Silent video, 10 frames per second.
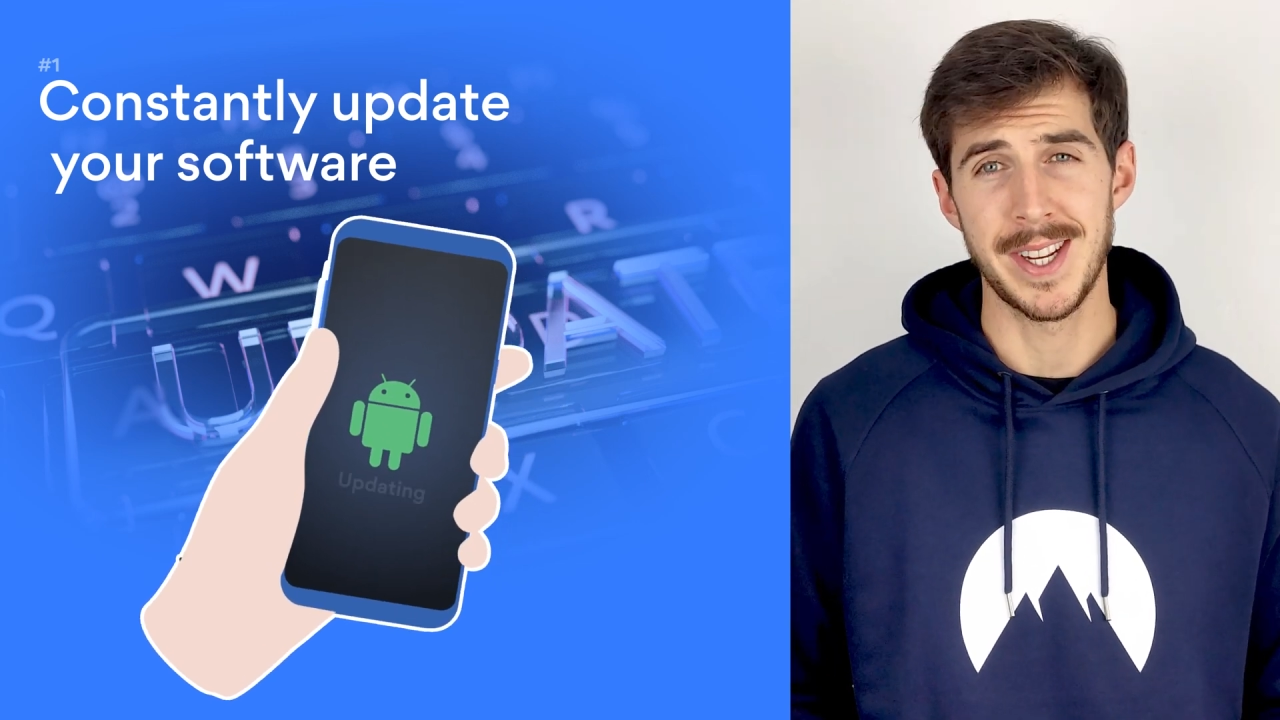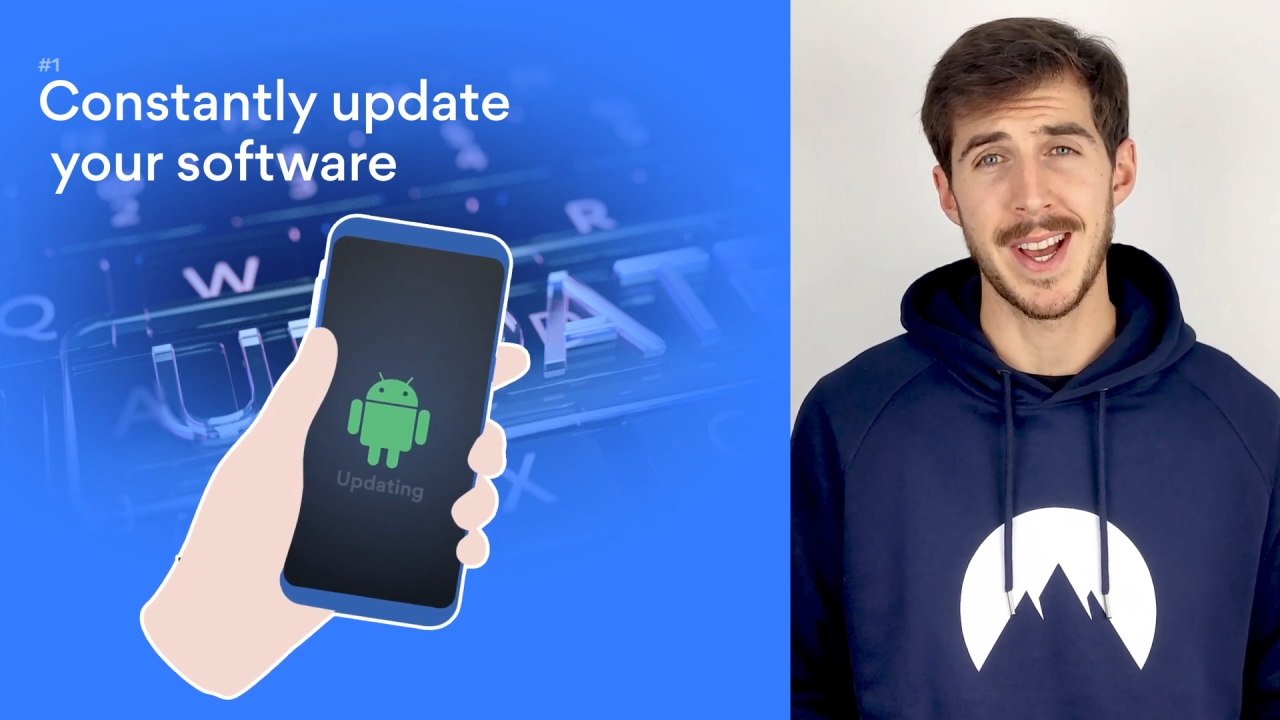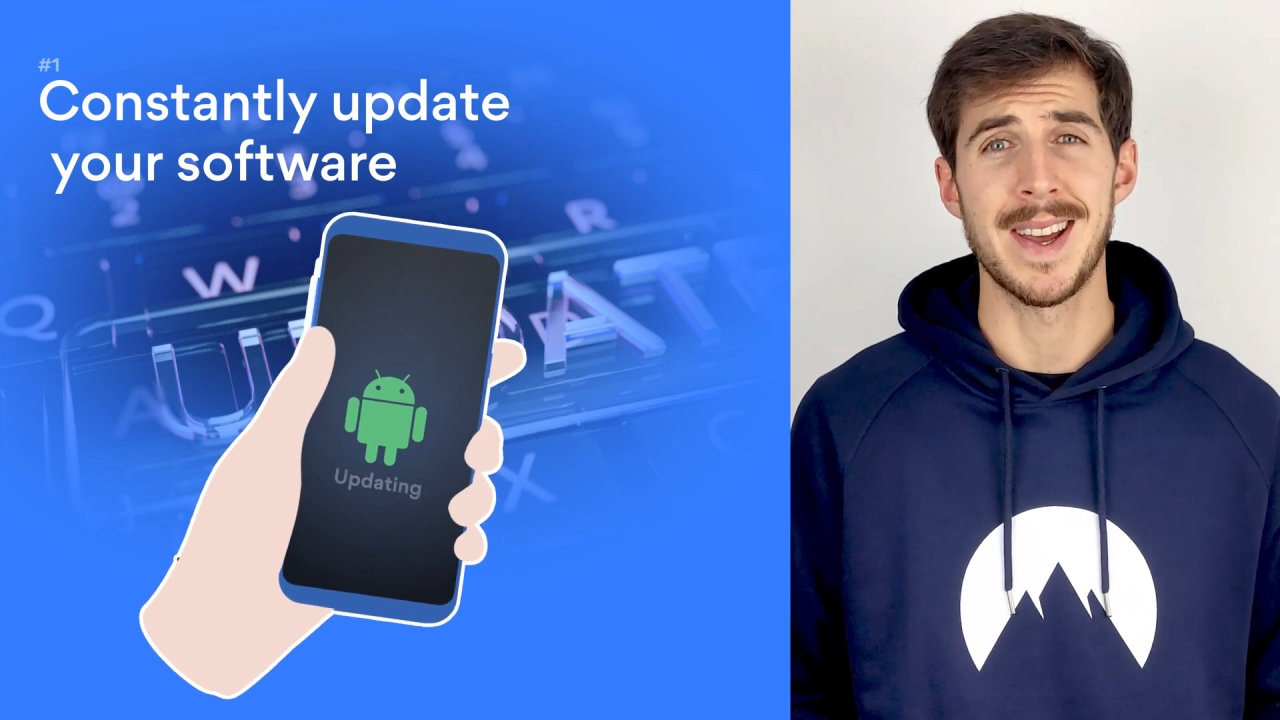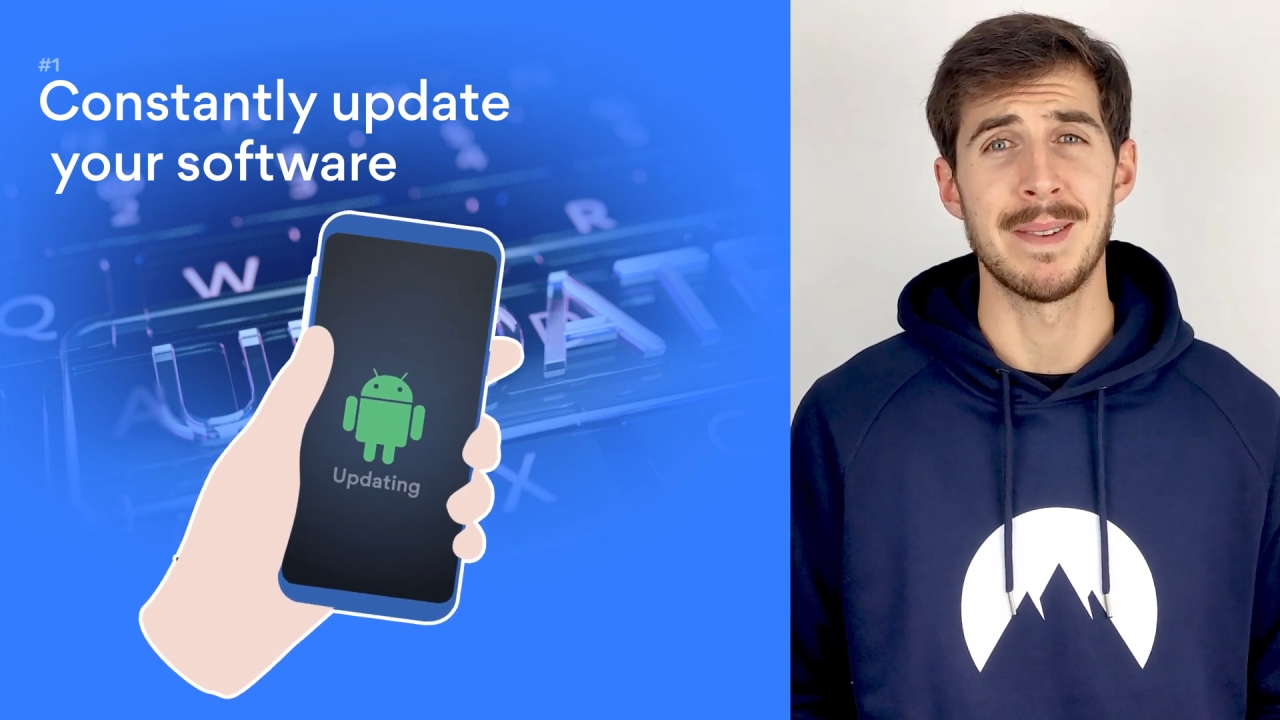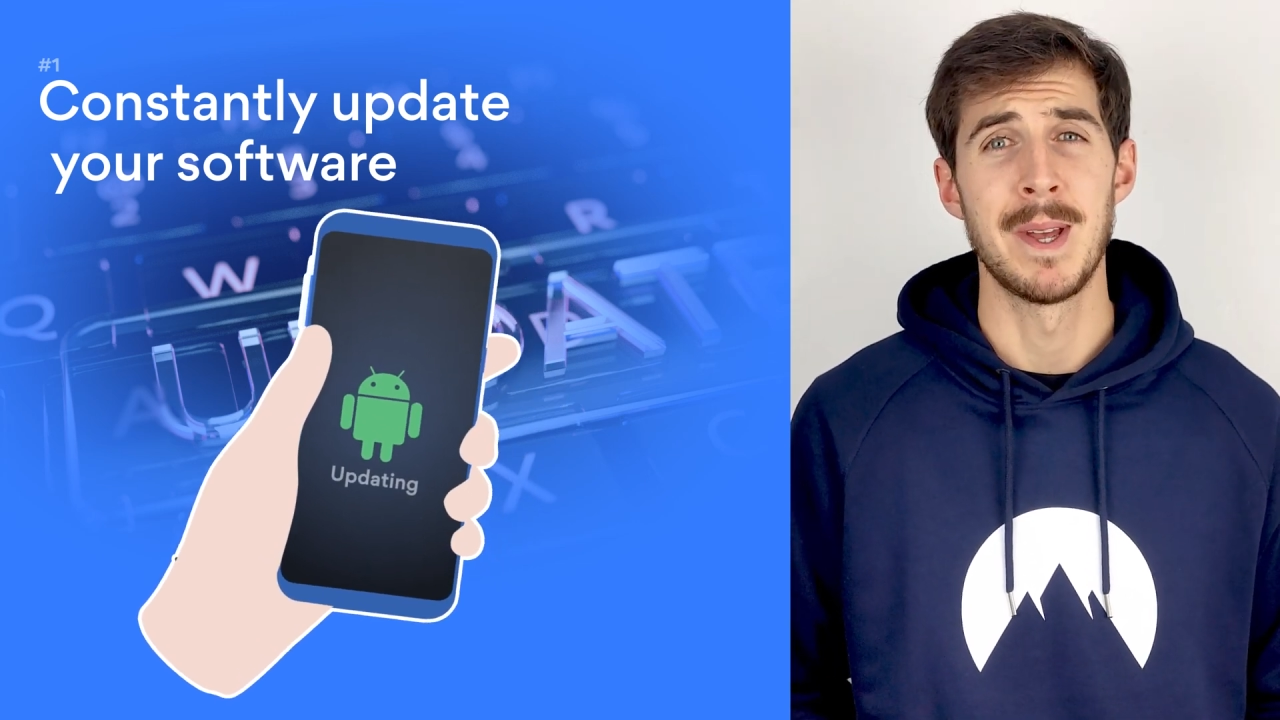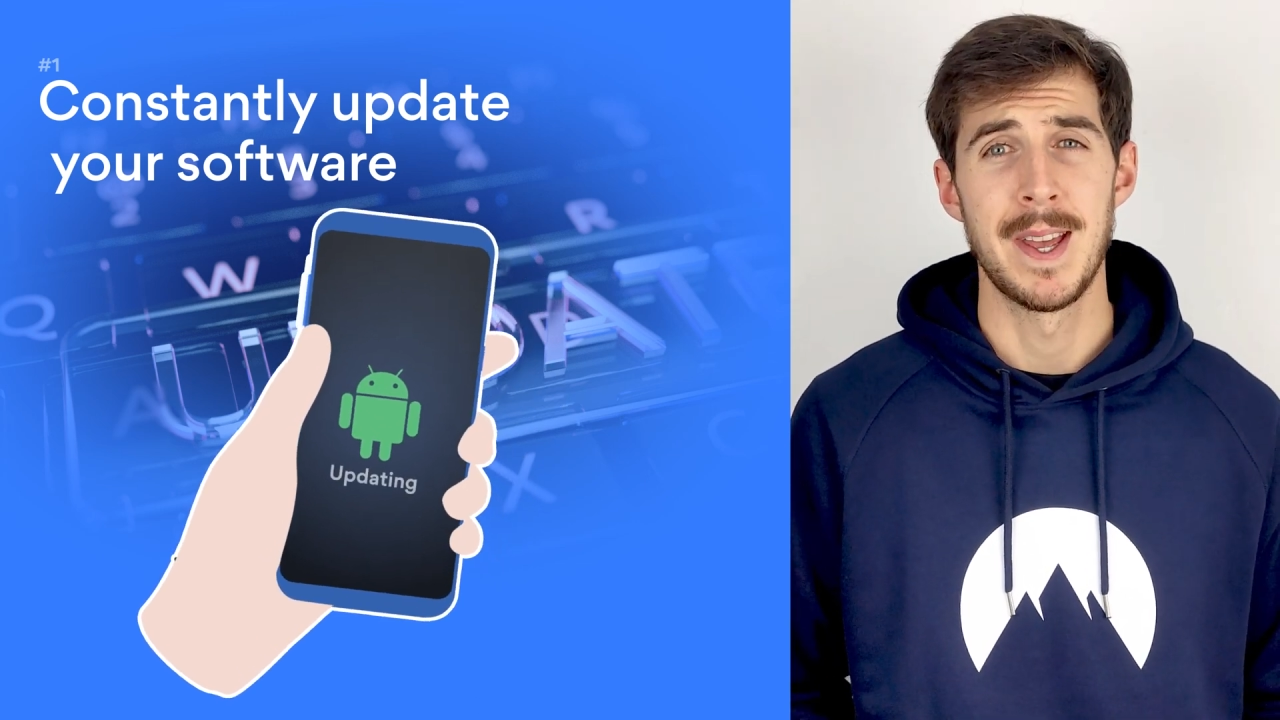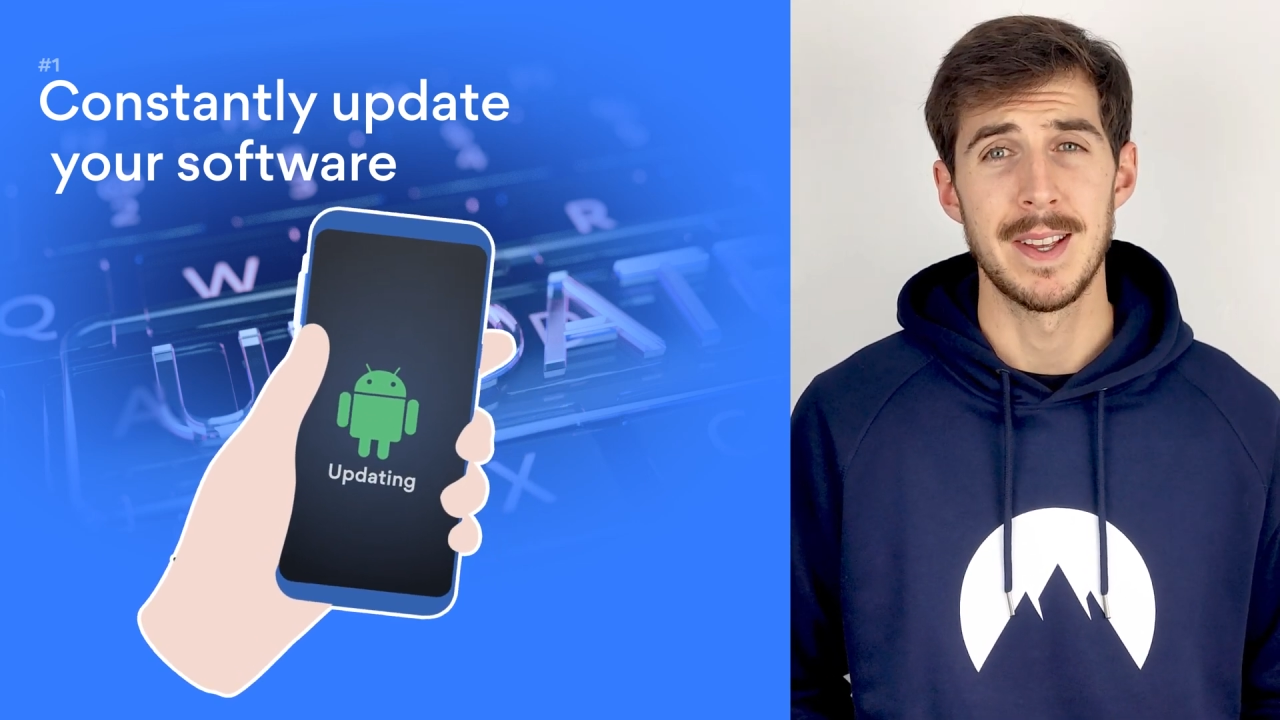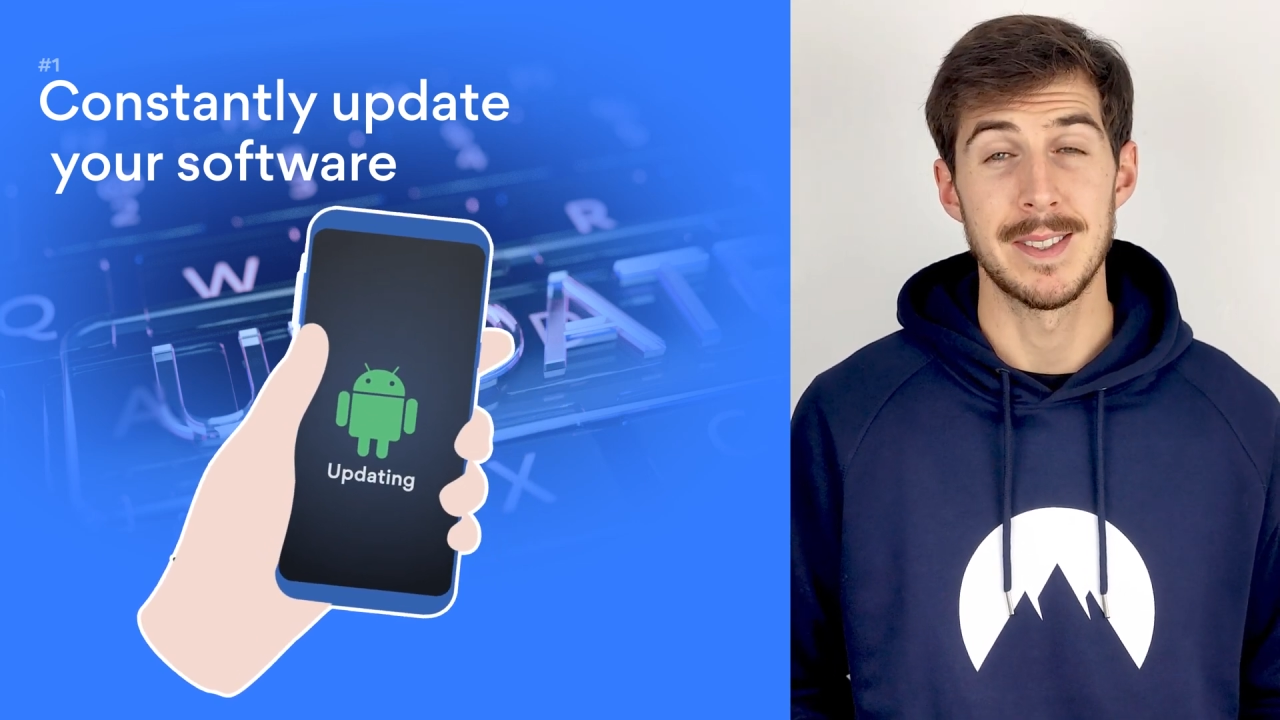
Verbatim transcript: time,